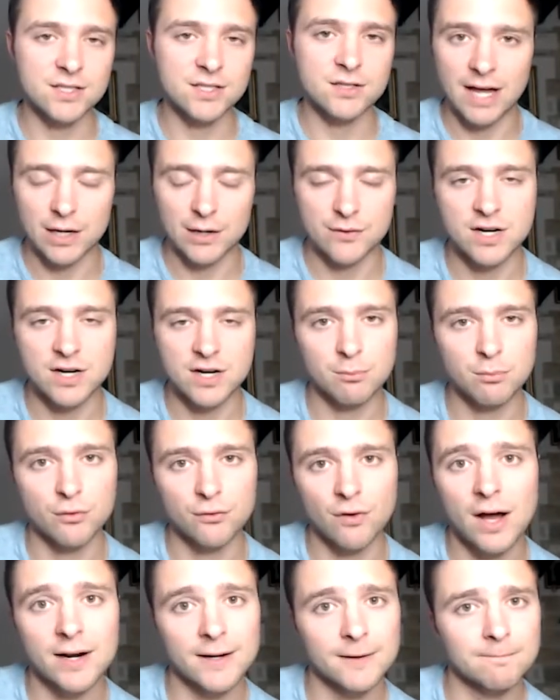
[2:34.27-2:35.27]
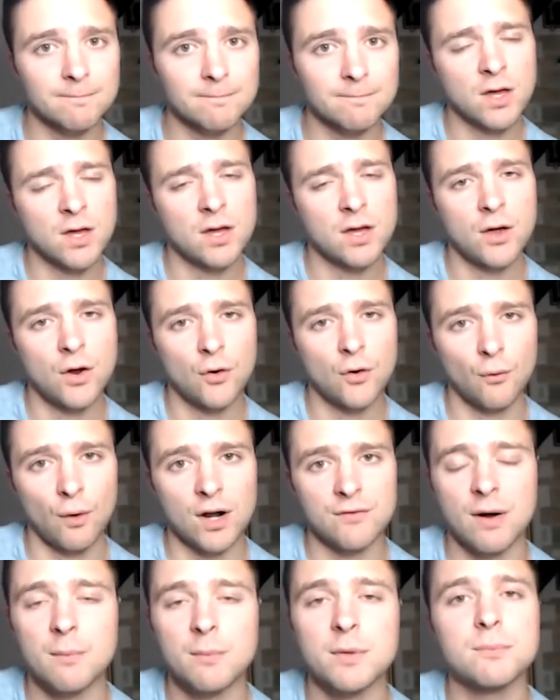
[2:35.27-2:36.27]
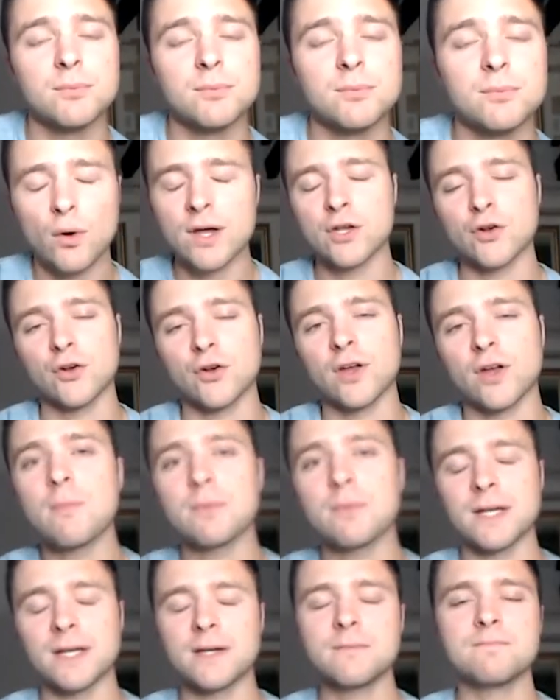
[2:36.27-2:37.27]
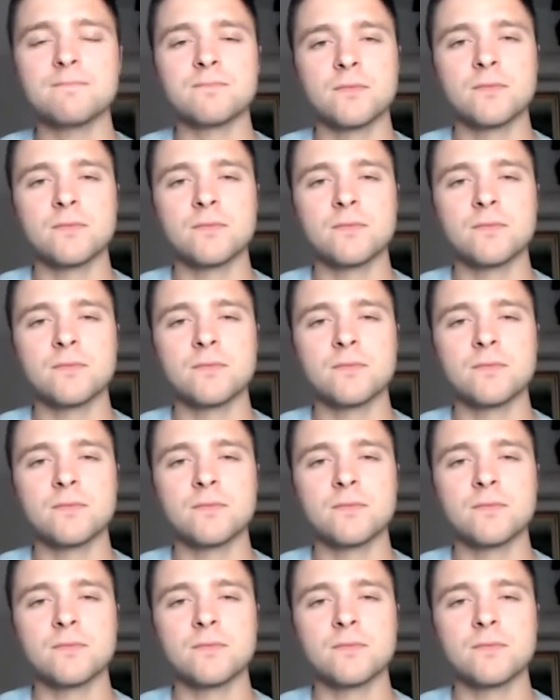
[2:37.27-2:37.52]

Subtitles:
the value that I'm providing, right? If I'm an employee at your company,